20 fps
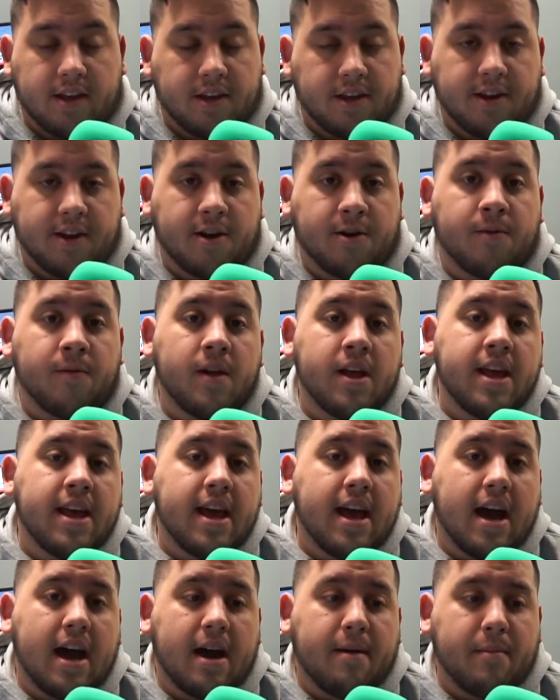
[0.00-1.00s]
You know,
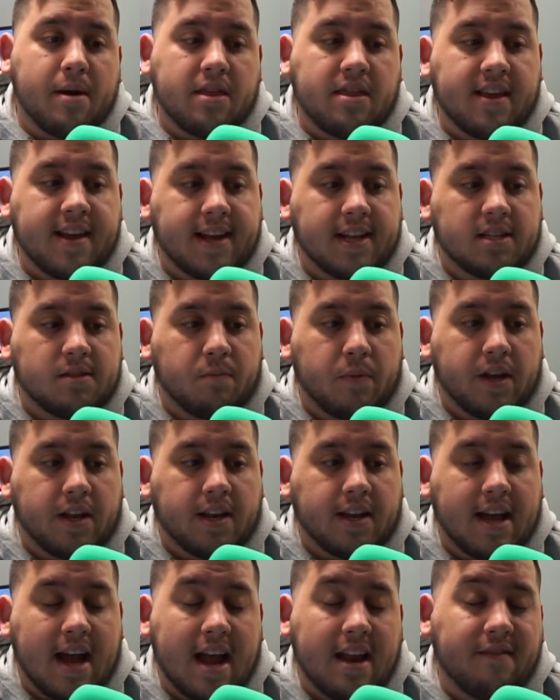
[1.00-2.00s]
um, I think it's
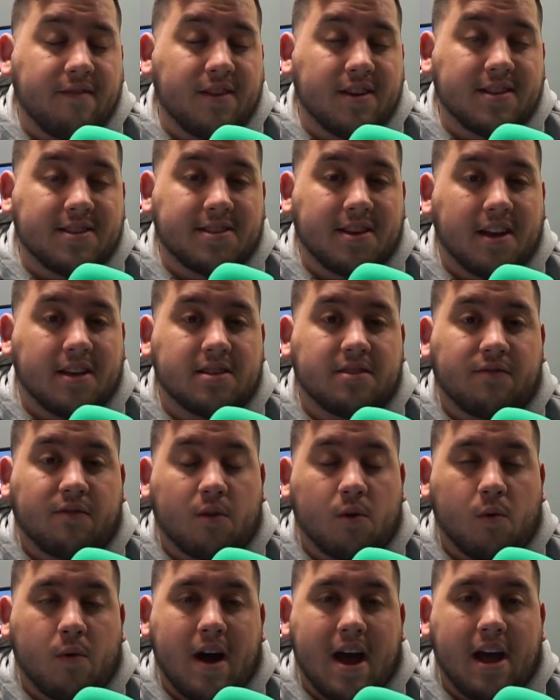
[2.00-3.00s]
been kind of discussed
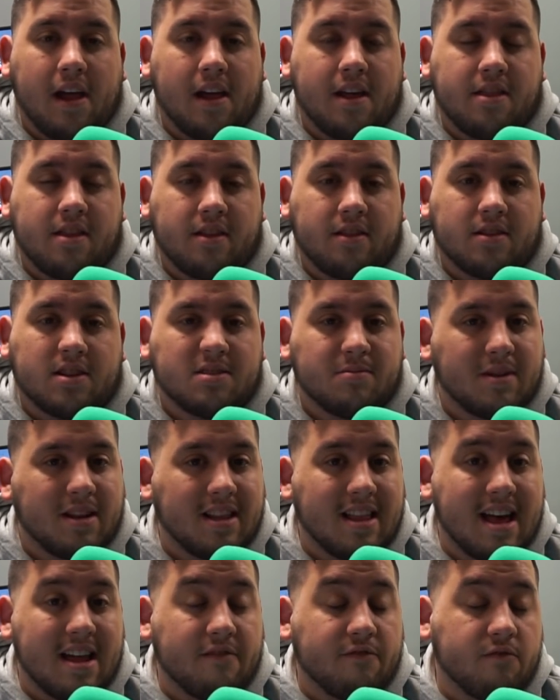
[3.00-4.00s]
for a while. I think there's been
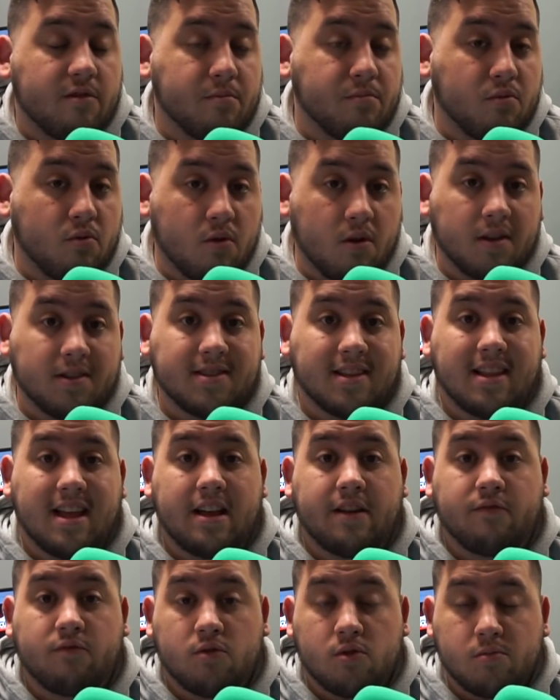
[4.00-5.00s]
a lot of reports, a
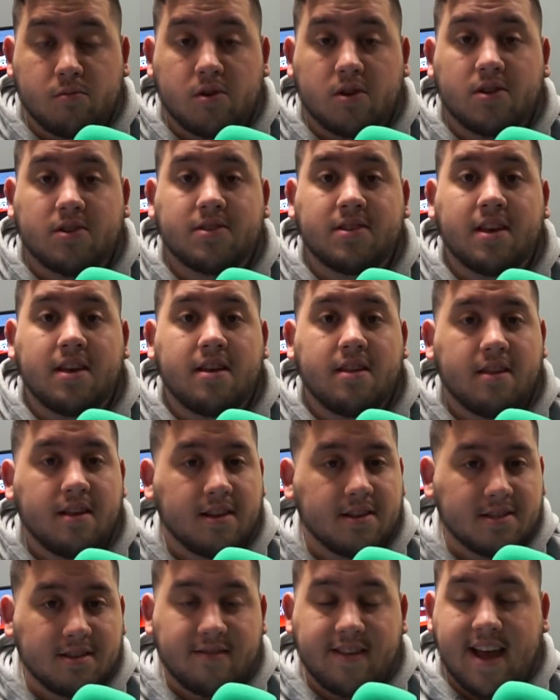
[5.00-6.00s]
lot of rumors,
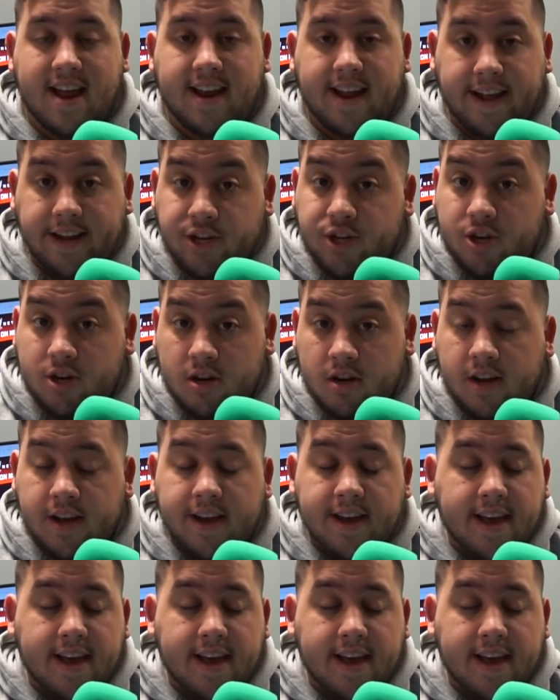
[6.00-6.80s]
things of that nature.